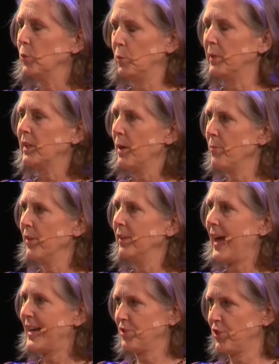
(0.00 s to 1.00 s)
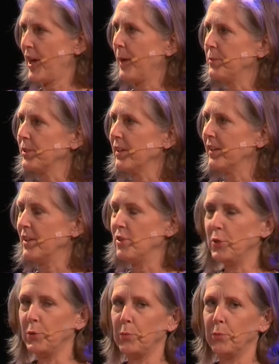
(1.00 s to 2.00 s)
would become the last chapter, and I
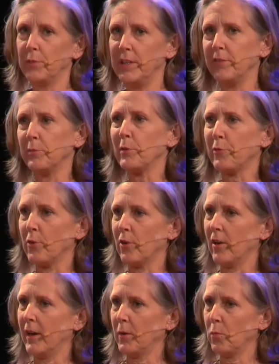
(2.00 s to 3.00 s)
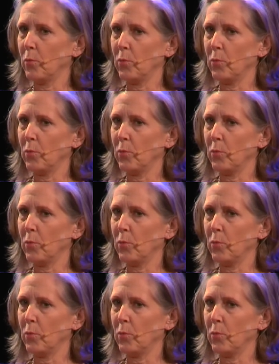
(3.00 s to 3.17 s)
knew even before I